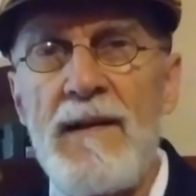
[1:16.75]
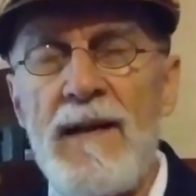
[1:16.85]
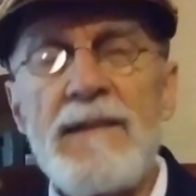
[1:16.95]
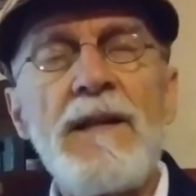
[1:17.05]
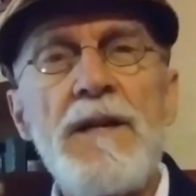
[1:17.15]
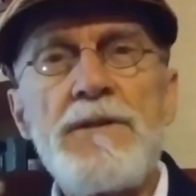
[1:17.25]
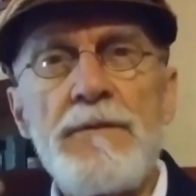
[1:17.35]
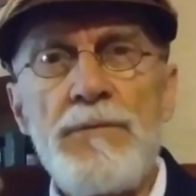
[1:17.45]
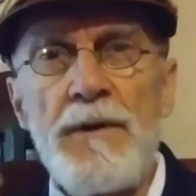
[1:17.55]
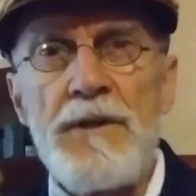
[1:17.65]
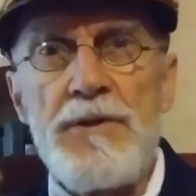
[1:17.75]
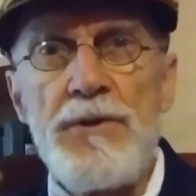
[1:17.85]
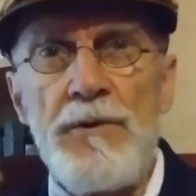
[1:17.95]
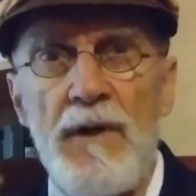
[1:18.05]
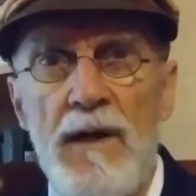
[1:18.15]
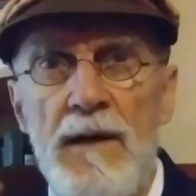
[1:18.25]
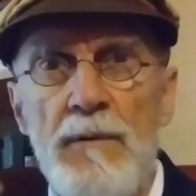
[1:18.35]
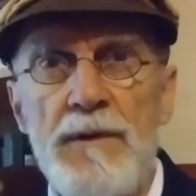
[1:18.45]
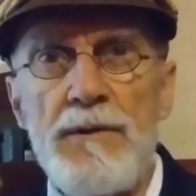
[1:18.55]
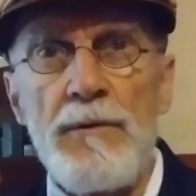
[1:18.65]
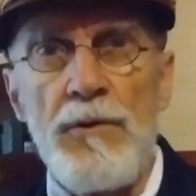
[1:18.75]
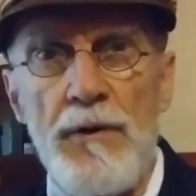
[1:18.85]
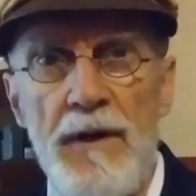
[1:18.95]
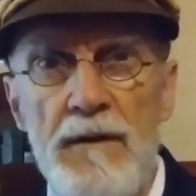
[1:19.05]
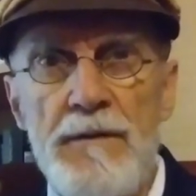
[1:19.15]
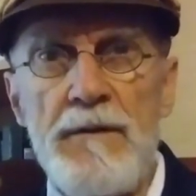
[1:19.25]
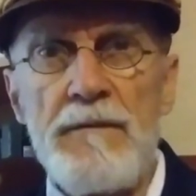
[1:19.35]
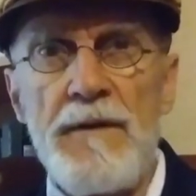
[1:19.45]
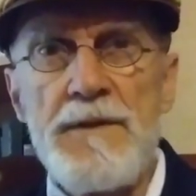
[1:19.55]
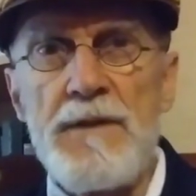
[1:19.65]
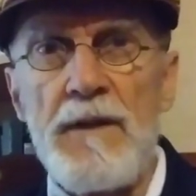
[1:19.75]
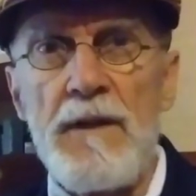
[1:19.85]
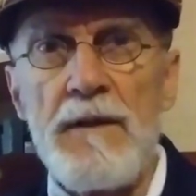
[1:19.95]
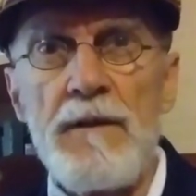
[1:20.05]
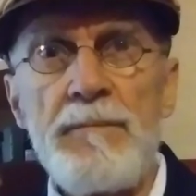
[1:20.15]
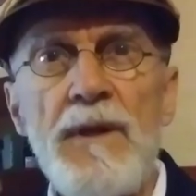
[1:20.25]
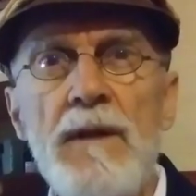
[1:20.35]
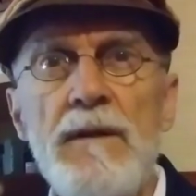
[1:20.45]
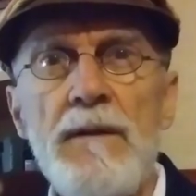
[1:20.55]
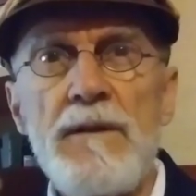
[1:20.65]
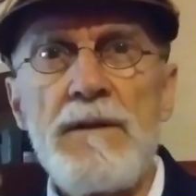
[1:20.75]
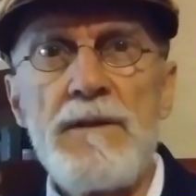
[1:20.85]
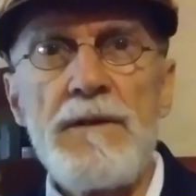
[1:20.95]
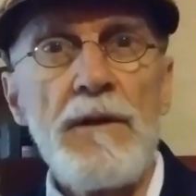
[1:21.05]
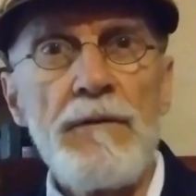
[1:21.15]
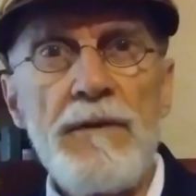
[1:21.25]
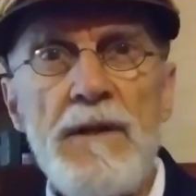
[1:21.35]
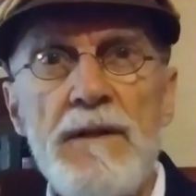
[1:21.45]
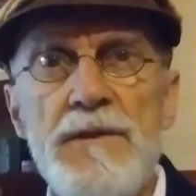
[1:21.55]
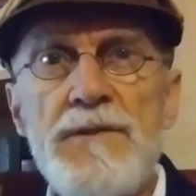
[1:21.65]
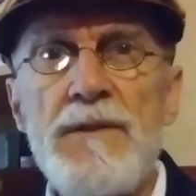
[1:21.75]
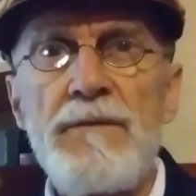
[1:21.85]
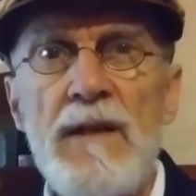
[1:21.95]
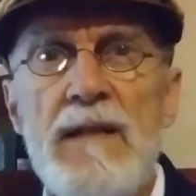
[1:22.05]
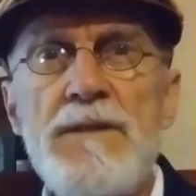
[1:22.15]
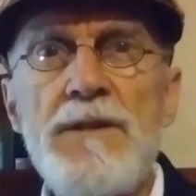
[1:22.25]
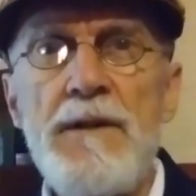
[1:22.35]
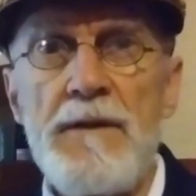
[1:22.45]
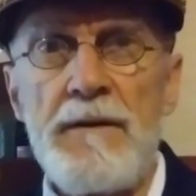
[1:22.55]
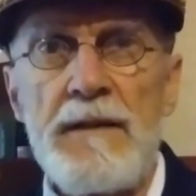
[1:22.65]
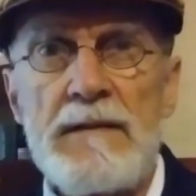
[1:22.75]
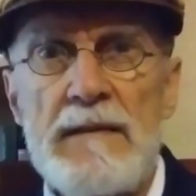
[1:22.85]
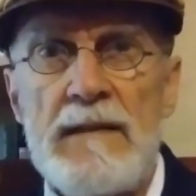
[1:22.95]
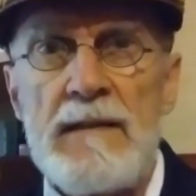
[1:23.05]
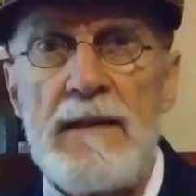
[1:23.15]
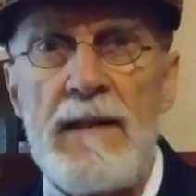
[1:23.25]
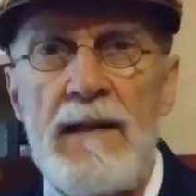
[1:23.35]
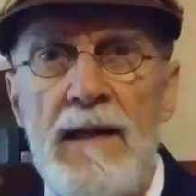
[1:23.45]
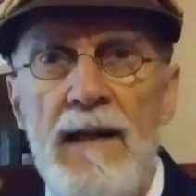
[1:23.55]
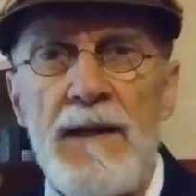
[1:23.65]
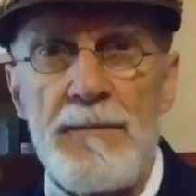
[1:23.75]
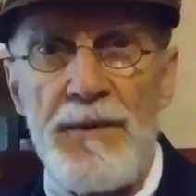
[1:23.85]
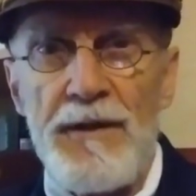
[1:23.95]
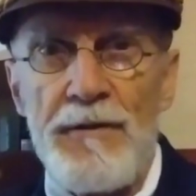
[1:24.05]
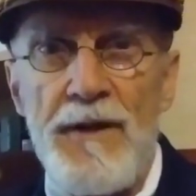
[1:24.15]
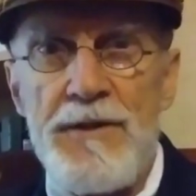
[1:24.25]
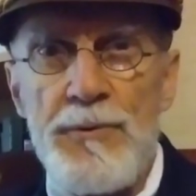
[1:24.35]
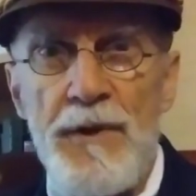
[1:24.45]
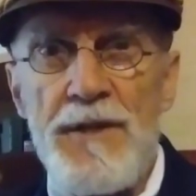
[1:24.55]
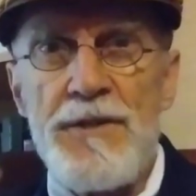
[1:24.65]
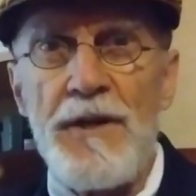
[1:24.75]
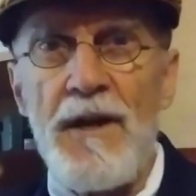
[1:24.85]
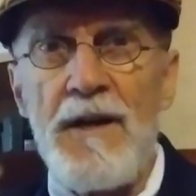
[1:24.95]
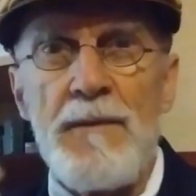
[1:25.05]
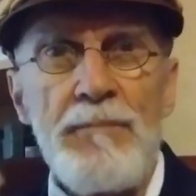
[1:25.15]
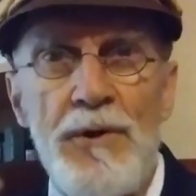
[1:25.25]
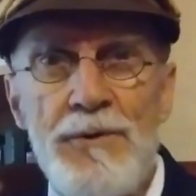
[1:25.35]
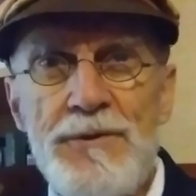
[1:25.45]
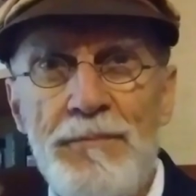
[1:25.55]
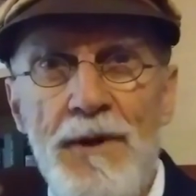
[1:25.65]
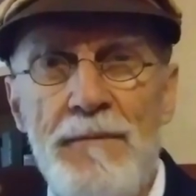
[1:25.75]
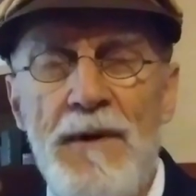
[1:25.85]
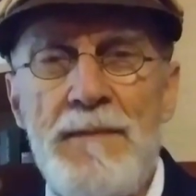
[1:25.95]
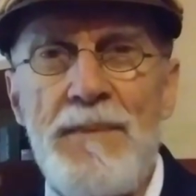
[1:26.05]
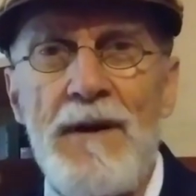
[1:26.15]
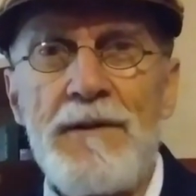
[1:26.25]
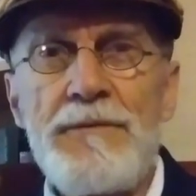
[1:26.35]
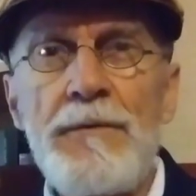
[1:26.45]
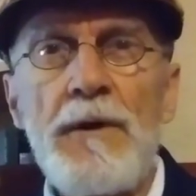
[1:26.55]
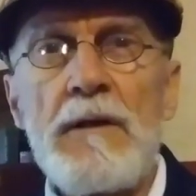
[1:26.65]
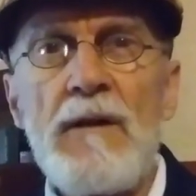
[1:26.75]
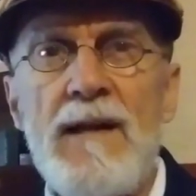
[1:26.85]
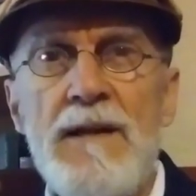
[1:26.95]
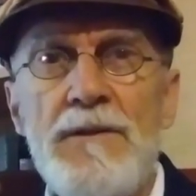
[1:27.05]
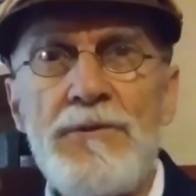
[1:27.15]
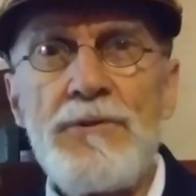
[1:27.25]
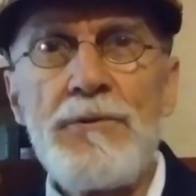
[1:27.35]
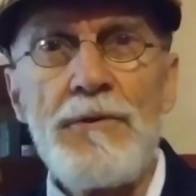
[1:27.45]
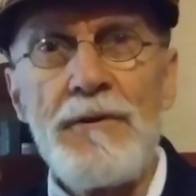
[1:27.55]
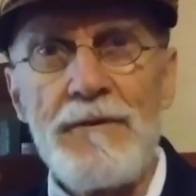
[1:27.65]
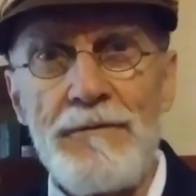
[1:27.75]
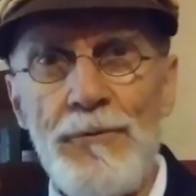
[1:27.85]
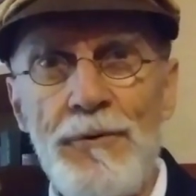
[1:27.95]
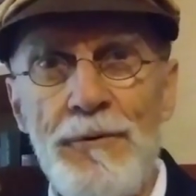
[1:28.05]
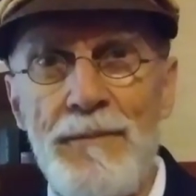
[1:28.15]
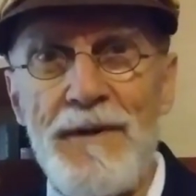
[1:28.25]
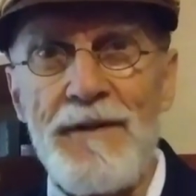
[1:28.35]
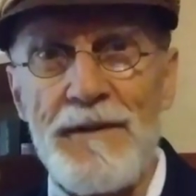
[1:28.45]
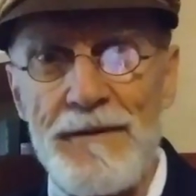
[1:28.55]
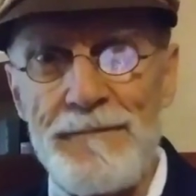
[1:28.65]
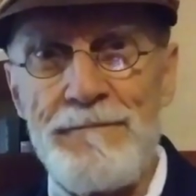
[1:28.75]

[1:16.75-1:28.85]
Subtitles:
At the age of 22, I went to Cornell University and obtained a degree in civil engineering. And upon graduation, I imposed upon my parents for a grand tour of North America.